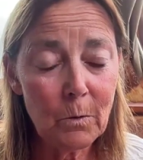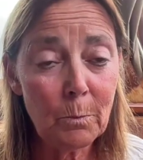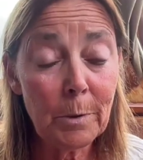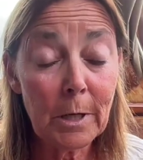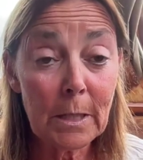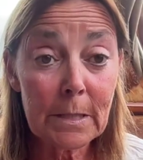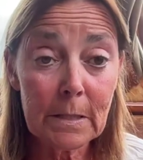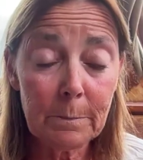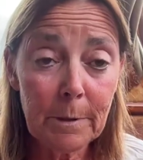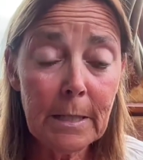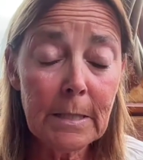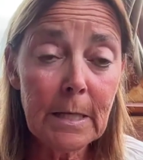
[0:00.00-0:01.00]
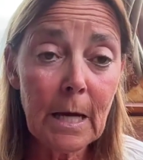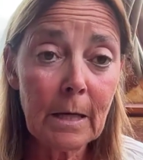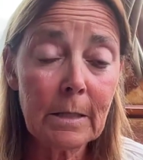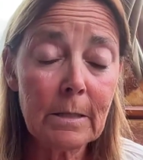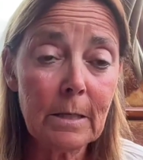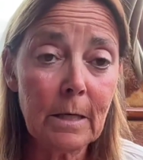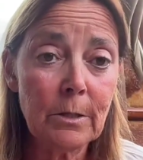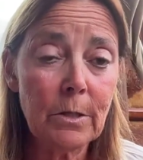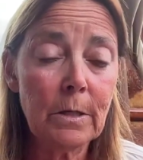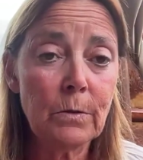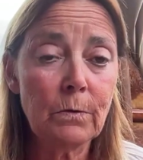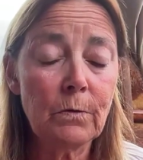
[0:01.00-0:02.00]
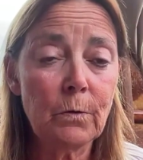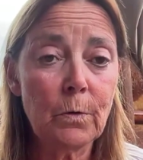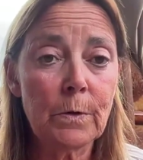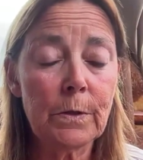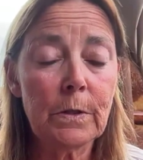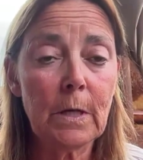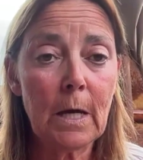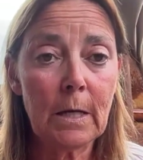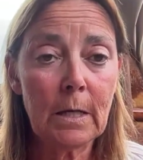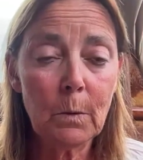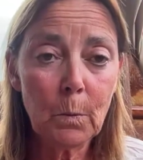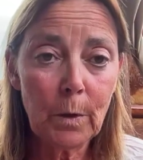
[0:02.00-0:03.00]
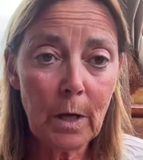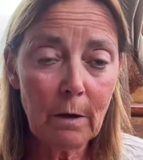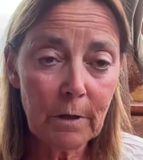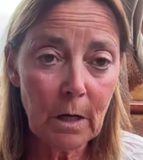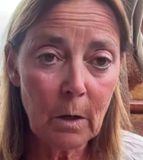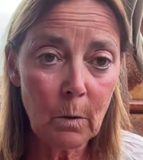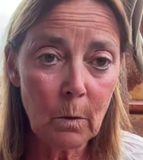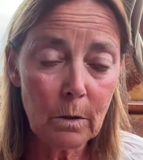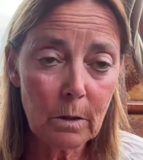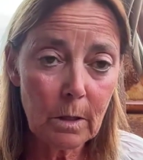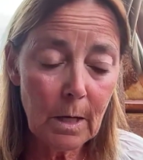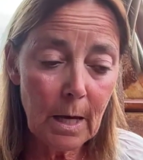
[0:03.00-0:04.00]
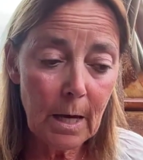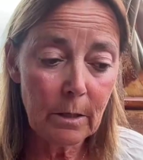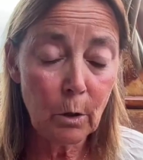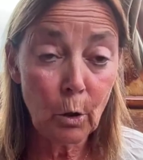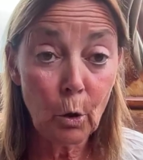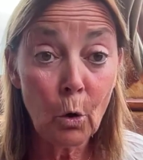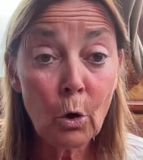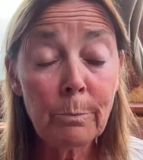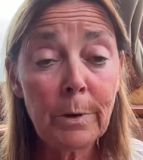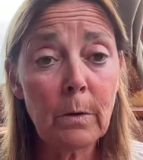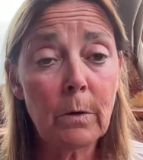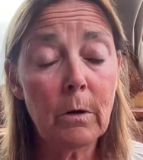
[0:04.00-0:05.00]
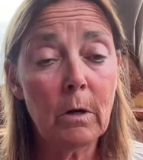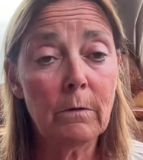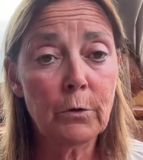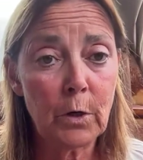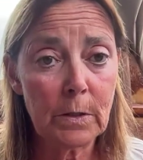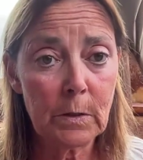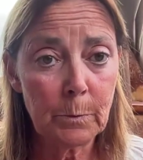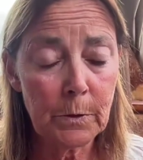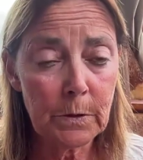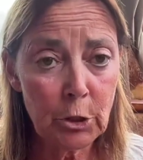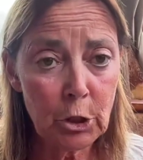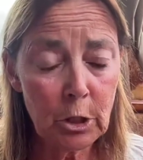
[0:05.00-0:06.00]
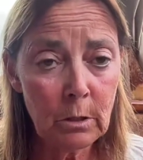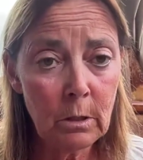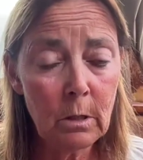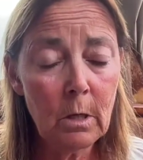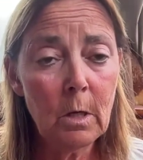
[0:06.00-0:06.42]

European Accessibility Act entered into force, and we have now had a long period of transposition,